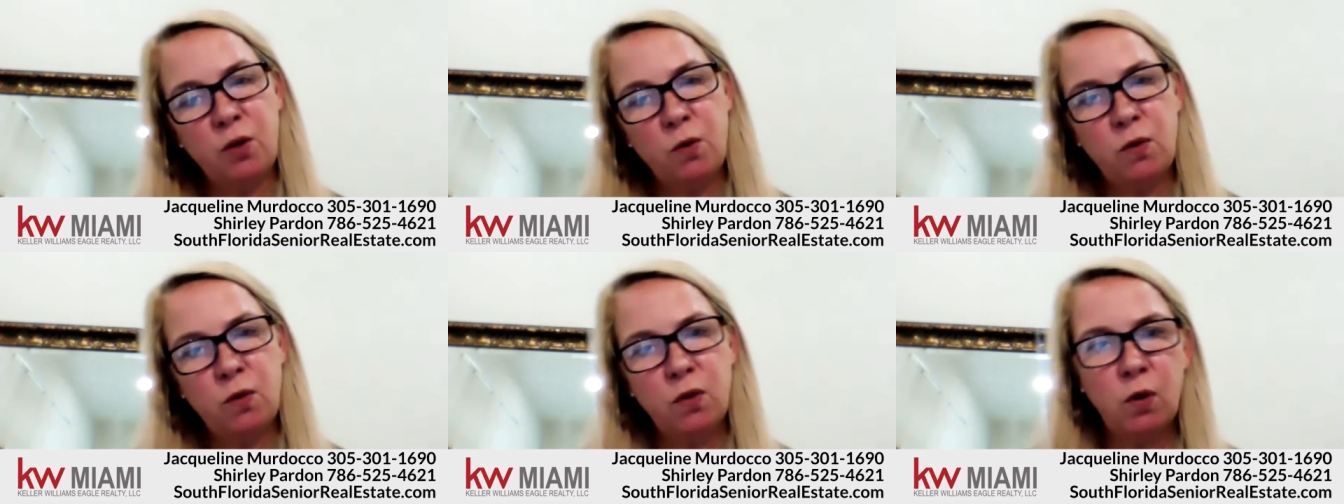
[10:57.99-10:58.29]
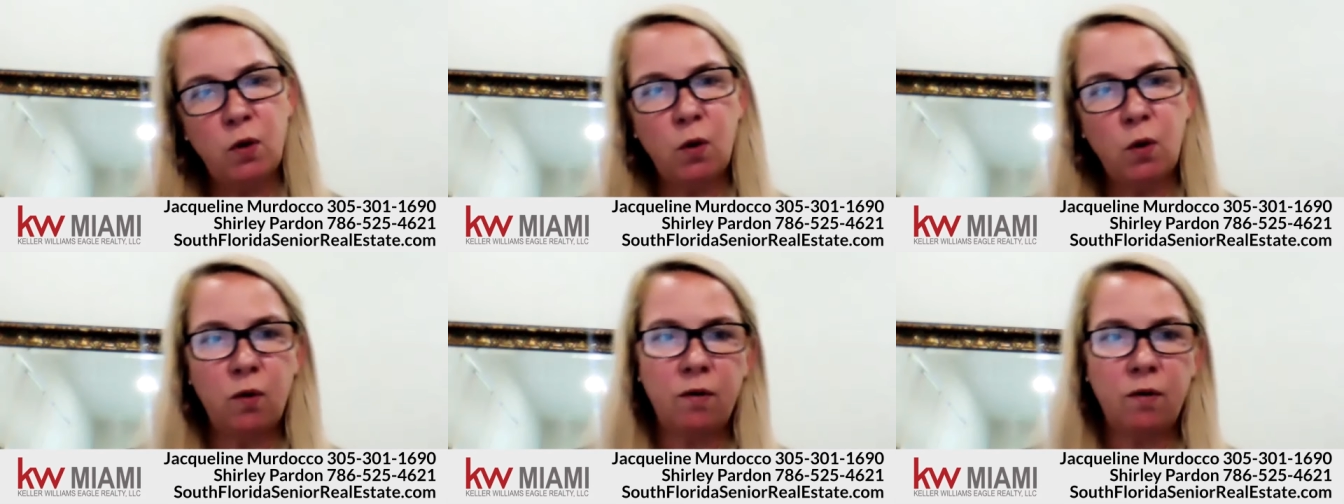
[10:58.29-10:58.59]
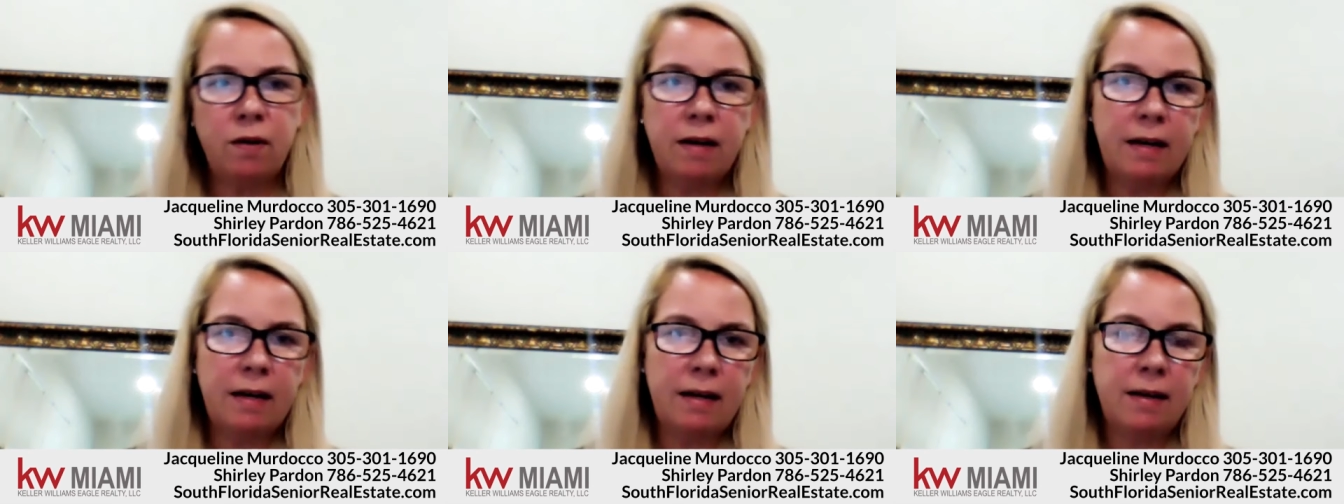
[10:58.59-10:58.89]

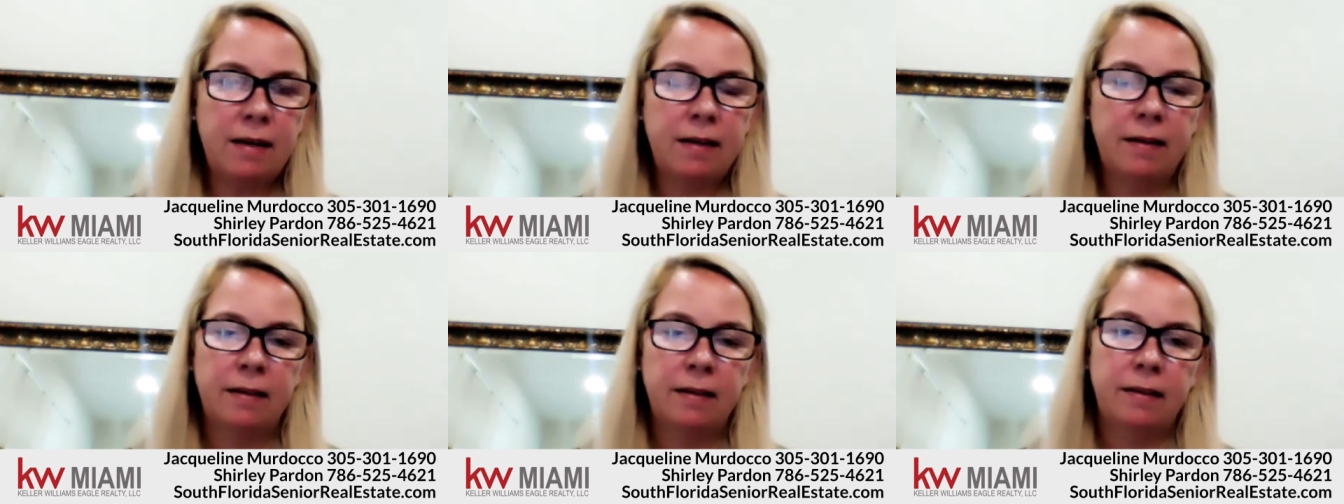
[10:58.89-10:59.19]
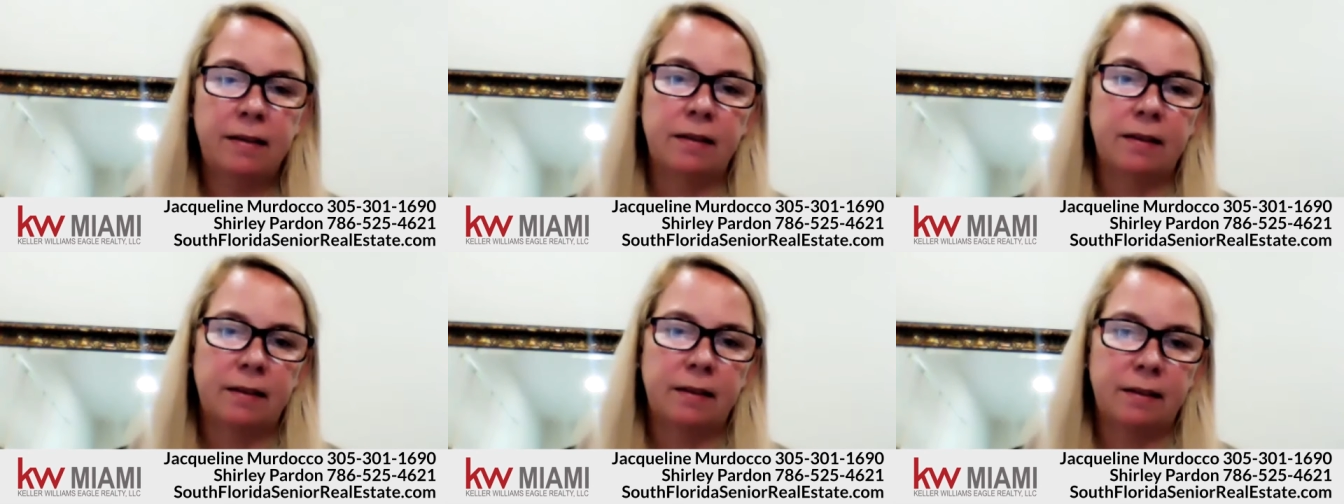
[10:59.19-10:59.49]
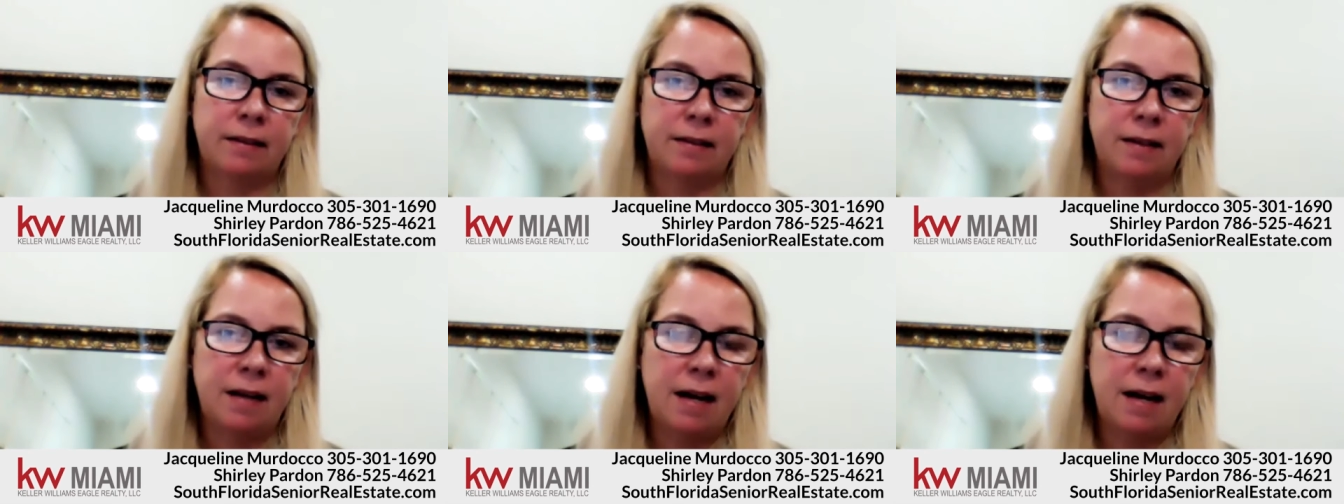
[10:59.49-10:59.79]
story?
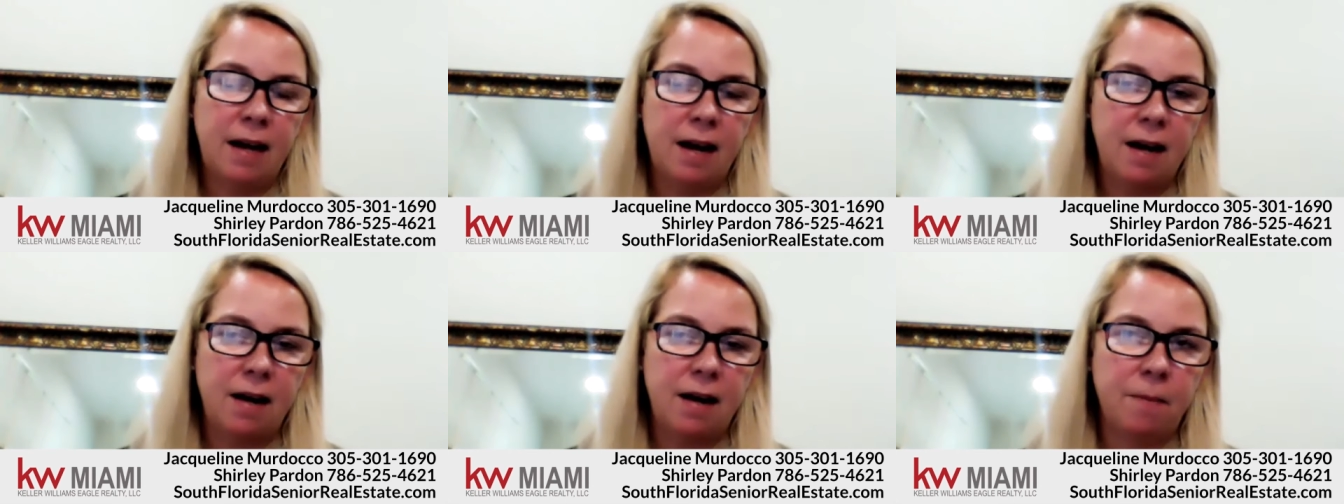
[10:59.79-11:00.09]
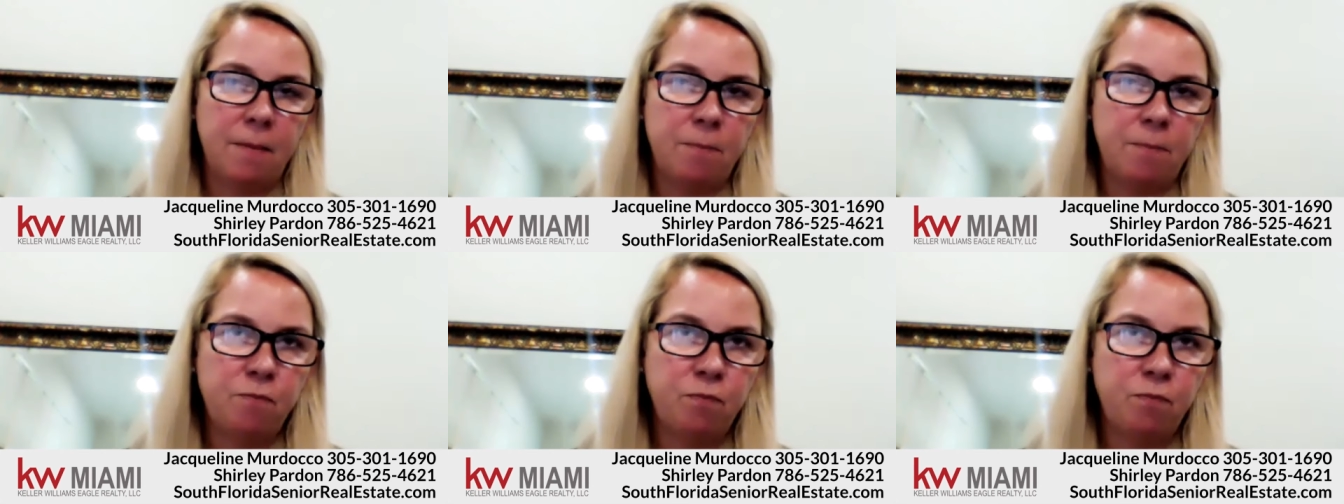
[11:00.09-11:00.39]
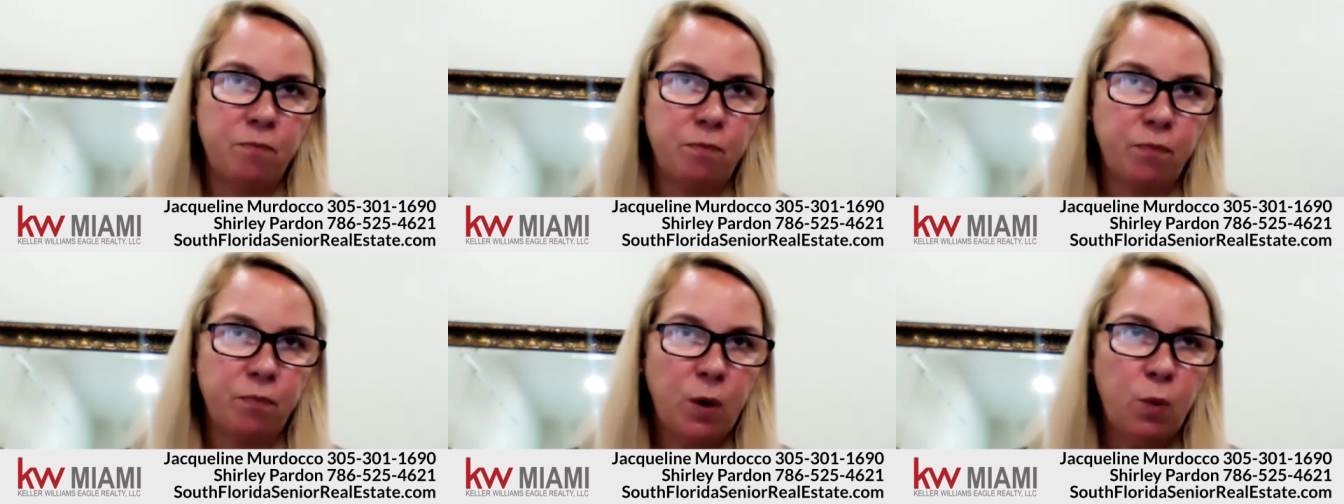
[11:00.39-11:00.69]
Um,
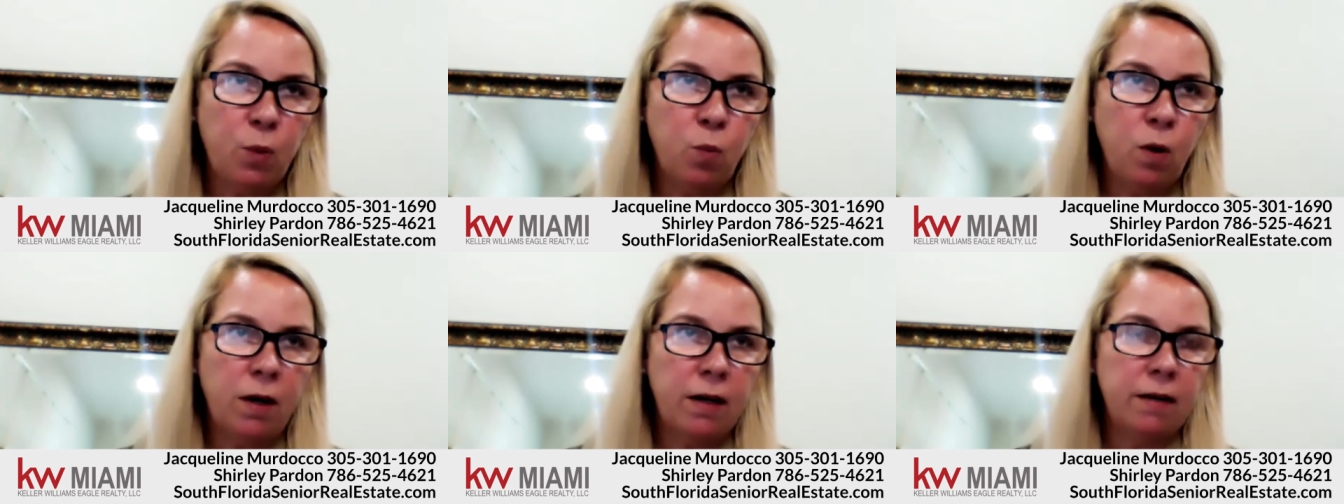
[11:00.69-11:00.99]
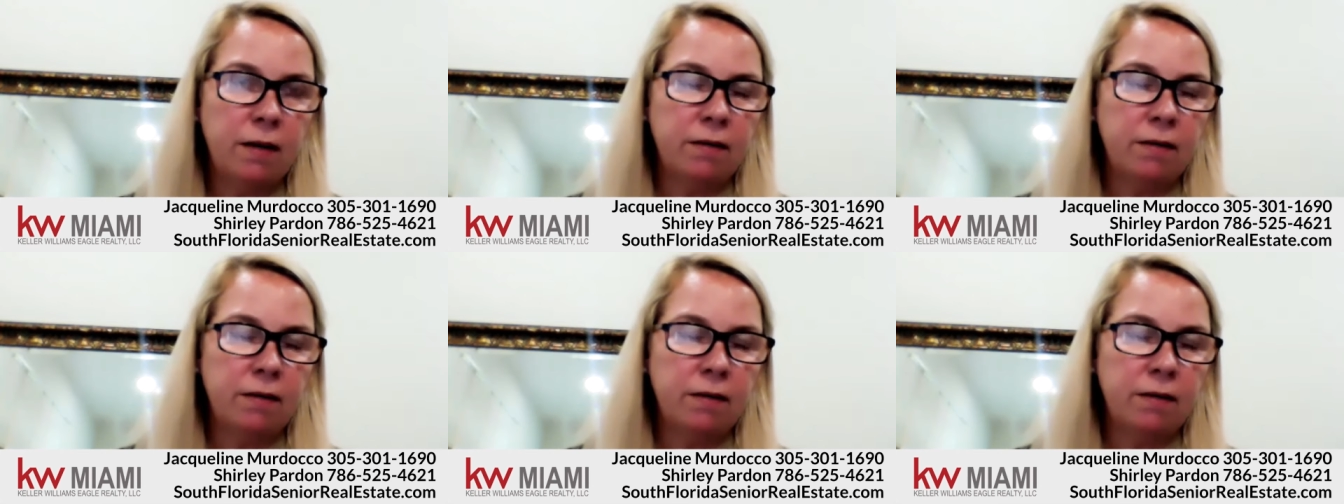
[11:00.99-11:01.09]
what